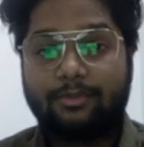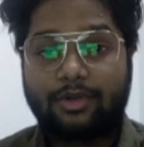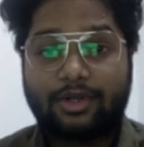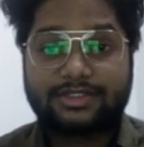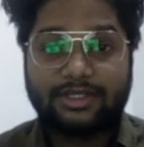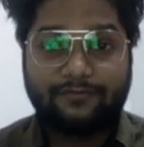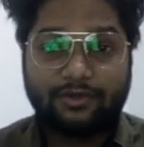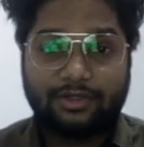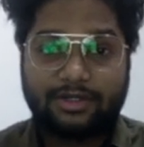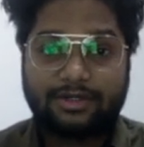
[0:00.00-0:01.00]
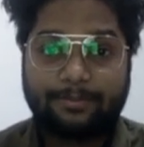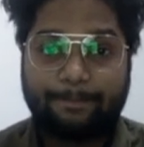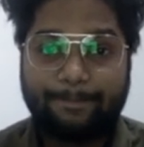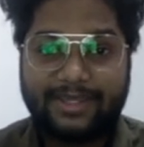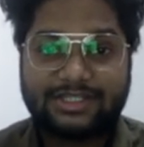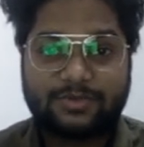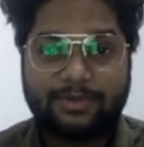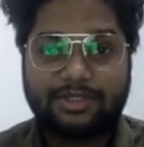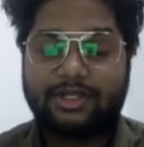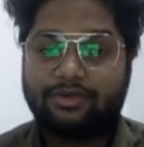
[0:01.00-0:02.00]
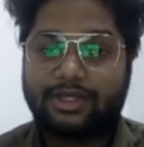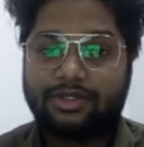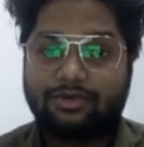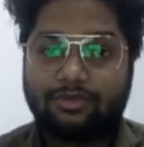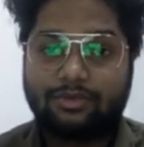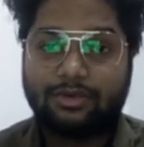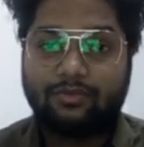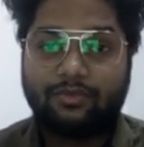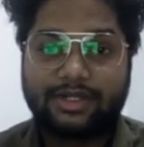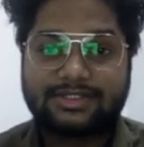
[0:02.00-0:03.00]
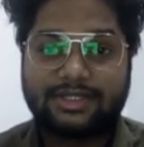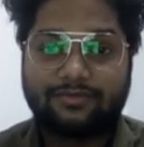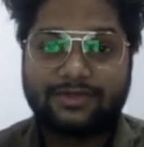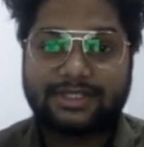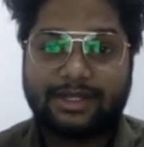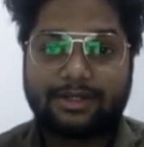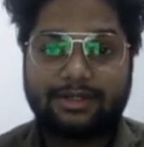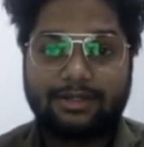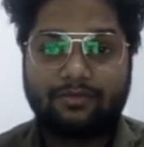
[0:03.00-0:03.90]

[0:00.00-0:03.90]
Because if you learn PHP, then you can know what is server-side,